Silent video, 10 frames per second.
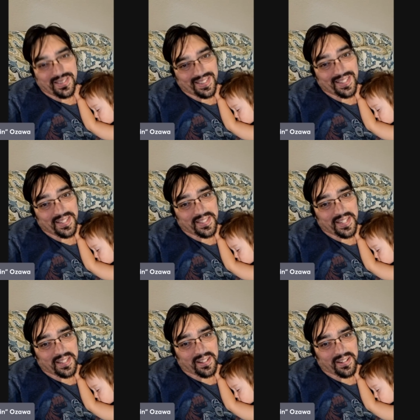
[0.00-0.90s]
is
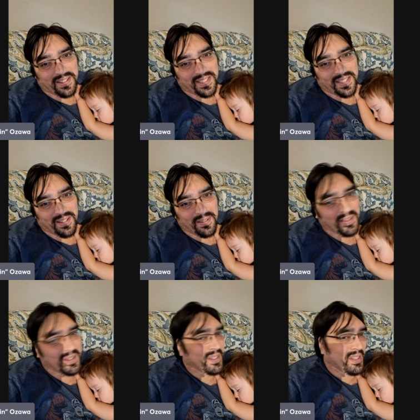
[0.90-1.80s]
Death Guard, so
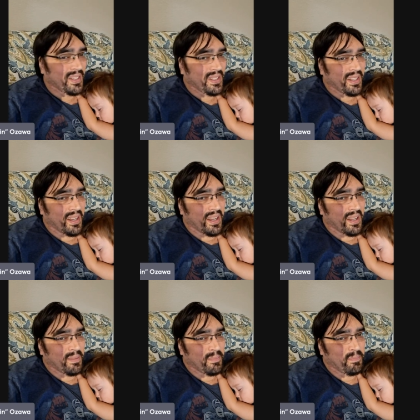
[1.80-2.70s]

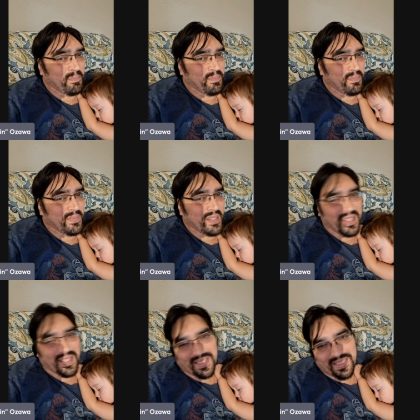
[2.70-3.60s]
I'm
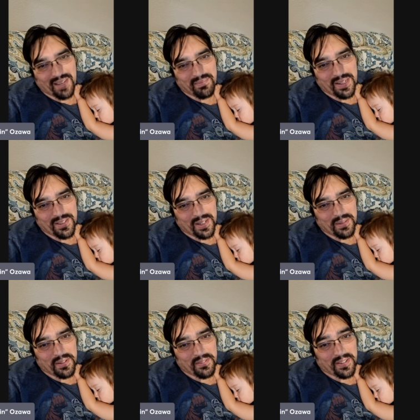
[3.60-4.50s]
not trying
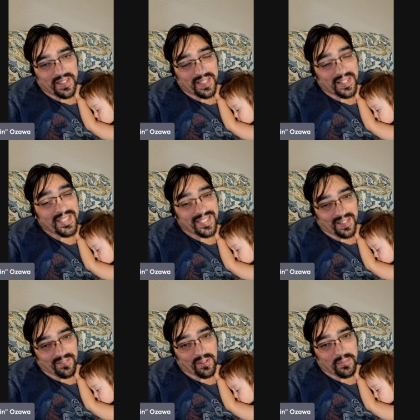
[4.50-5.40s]
to be funny there. It's a
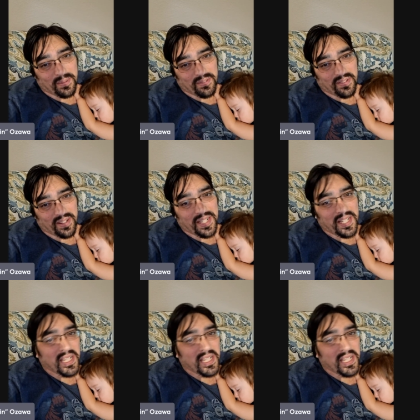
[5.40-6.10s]
tough armor to fight.